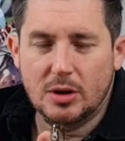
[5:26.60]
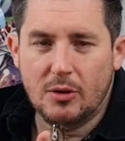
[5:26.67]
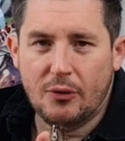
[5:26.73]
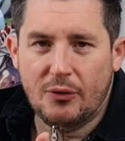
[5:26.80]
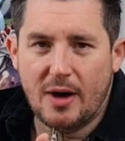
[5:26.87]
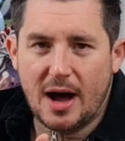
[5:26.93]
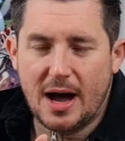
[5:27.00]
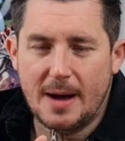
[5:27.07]
so
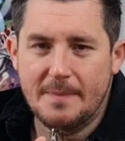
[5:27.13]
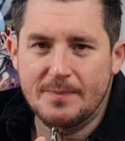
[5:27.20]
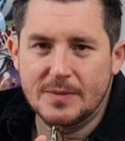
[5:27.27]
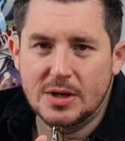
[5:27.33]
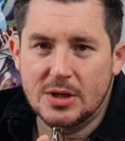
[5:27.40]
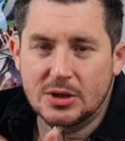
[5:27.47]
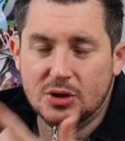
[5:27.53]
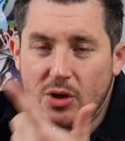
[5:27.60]
far.
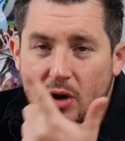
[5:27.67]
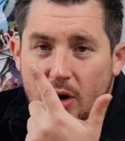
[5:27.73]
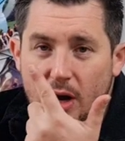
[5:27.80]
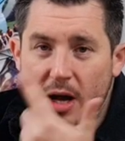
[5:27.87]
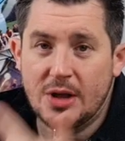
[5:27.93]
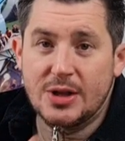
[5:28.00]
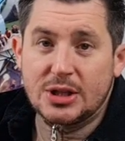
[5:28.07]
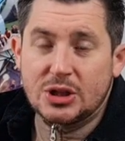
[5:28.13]

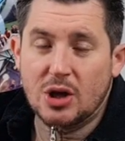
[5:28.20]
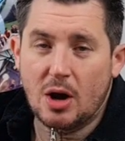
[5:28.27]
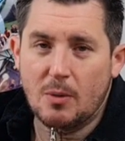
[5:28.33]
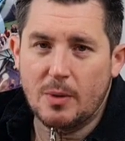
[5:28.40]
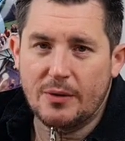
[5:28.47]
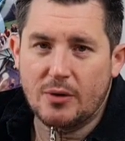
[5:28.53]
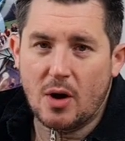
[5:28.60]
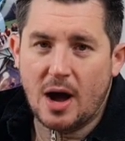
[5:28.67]
So at the
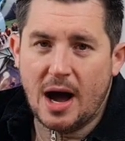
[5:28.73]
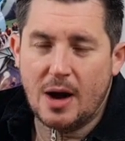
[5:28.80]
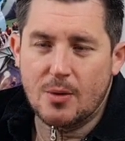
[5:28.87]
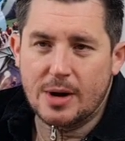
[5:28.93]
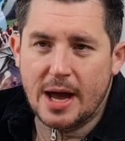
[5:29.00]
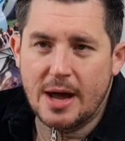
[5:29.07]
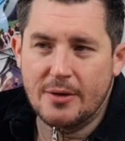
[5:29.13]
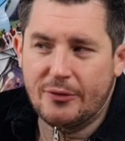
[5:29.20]
top, we've got
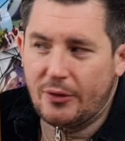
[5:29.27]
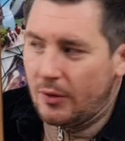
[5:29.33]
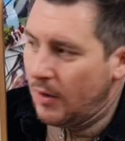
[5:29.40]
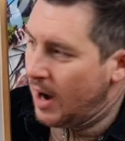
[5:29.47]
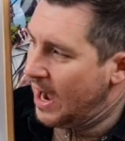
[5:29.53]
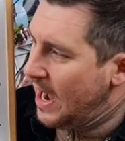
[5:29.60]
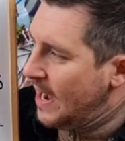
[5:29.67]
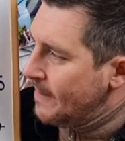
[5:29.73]
Howgate and
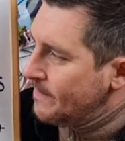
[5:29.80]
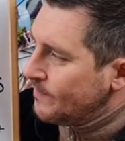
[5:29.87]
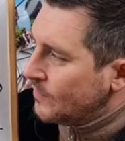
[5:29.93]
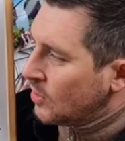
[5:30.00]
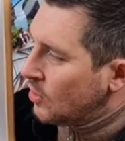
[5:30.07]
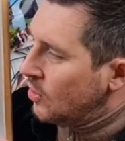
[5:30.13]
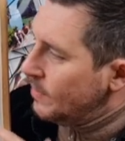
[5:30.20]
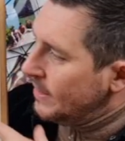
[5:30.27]
Farrar
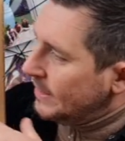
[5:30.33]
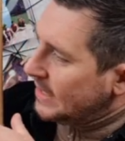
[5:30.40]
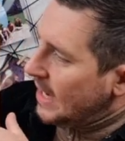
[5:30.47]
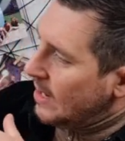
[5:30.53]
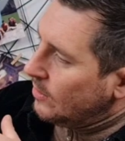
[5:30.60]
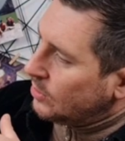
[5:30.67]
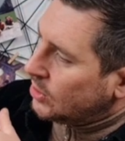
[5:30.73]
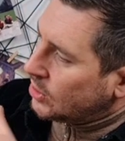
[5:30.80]
coming
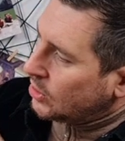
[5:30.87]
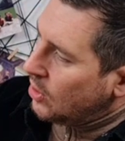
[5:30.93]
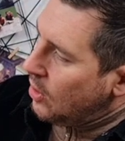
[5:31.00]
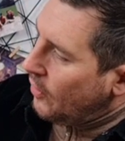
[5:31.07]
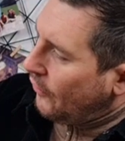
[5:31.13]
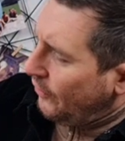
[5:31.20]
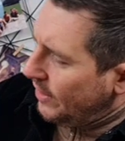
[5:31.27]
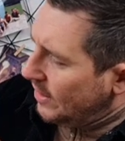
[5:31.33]
down to
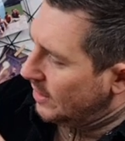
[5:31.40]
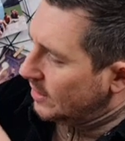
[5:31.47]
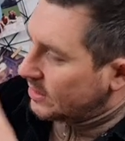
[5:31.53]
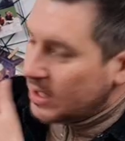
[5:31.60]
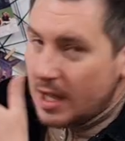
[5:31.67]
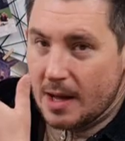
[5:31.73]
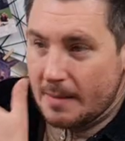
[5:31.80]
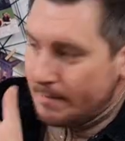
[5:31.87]

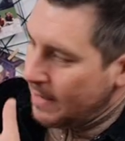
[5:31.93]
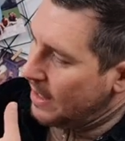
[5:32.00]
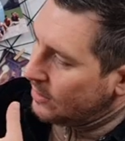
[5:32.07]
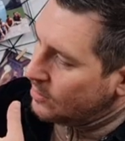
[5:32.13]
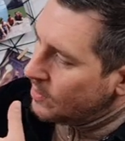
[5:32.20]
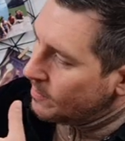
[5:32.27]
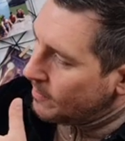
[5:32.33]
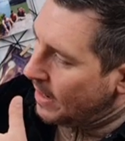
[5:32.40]
Schofield,
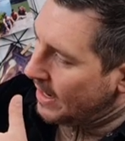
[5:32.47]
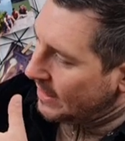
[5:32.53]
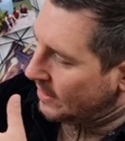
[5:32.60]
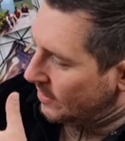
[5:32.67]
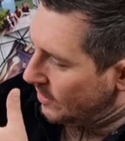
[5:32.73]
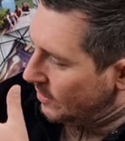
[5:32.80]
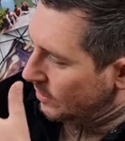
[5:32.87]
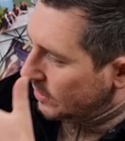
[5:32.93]
Malcolm
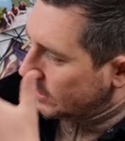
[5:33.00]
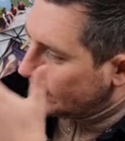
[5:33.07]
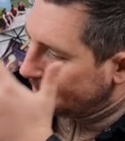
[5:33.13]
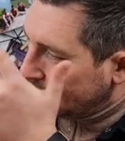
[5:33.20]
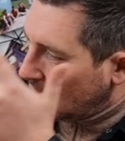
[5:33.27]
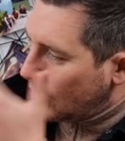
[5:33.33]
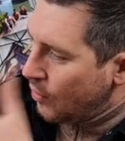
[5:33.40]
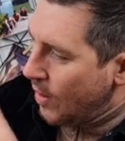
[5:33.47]
Michaels,
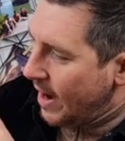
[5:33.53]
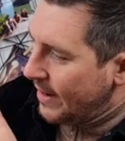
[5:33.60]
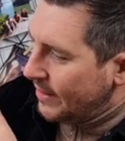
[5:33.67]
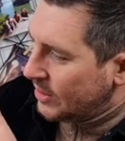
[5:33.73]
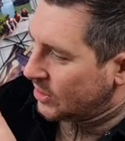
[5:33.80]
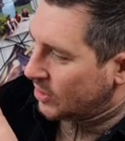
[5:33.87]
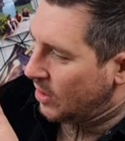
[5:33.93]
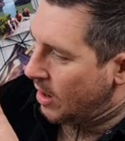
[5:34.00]
Crane
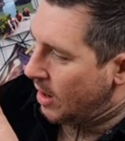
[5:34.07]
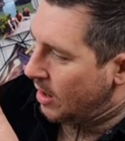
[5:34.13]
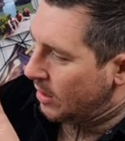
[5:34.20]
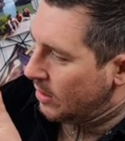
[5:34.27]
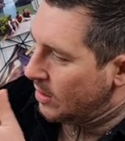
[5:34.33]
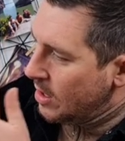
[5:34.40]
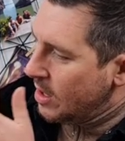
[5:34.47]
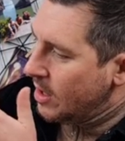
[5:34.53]
and Scott,